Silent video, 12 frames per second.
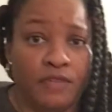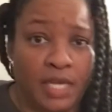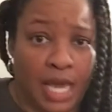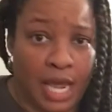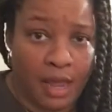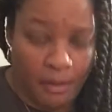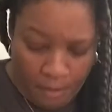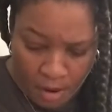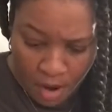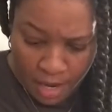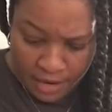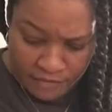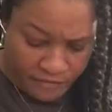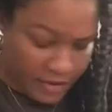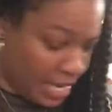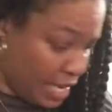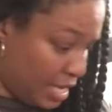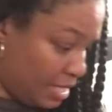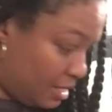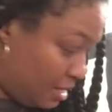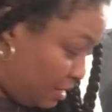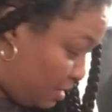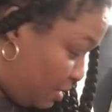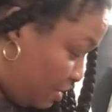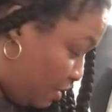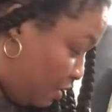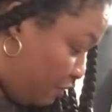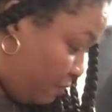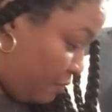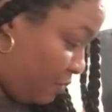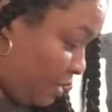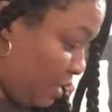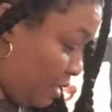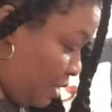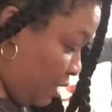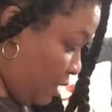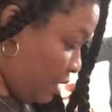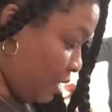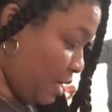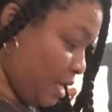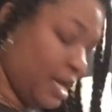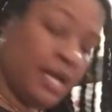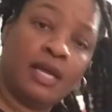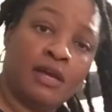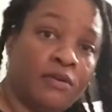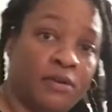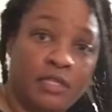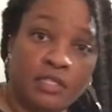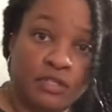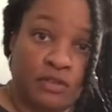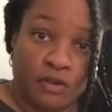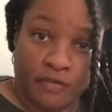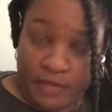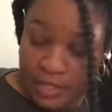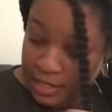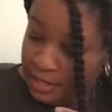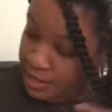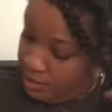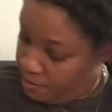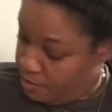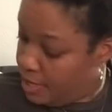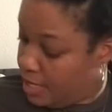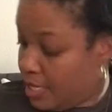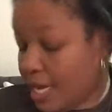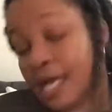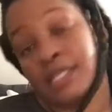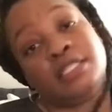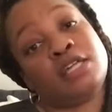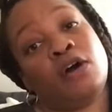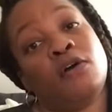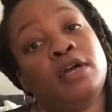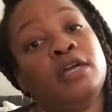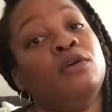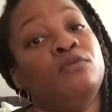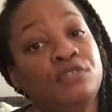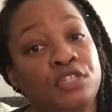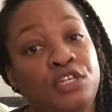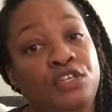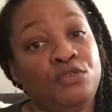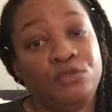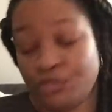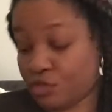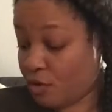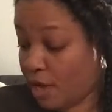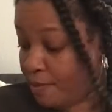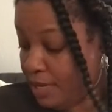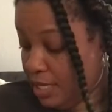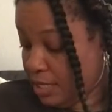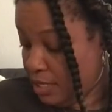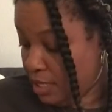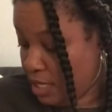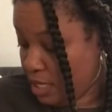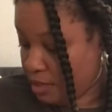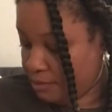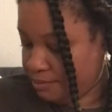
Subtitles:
like bargain finds and stuff. I ain't going to the store for this. But I saw it. It was cute. So I picked it up.